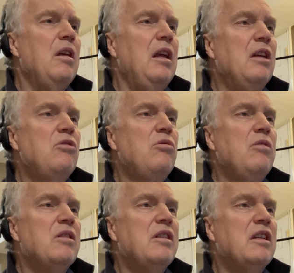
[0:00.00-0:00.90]
into the
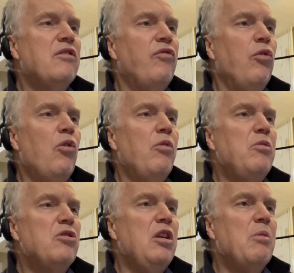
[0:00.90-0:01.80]
6th floor
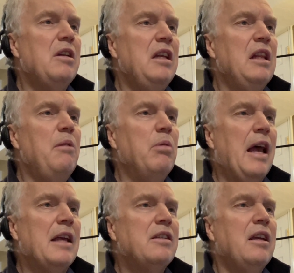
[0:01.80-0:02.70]
museum at Dealey
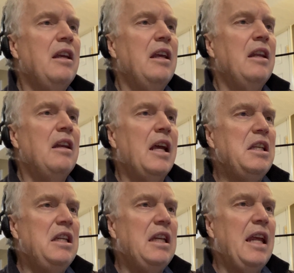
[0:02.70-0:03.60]
Plaza in
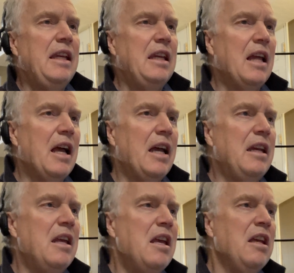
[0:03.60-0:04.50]
1989,